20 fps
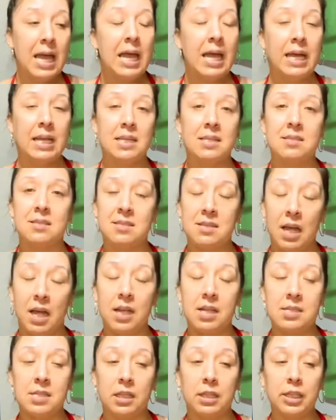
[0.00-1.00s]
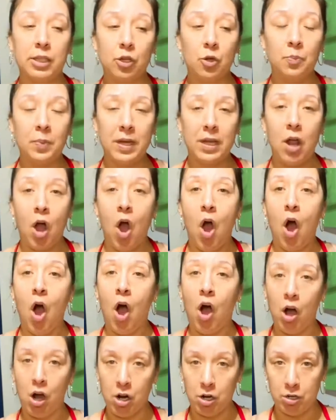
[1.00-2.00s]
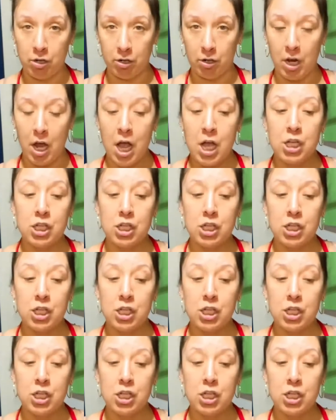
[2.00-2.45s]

It's a little bit harder.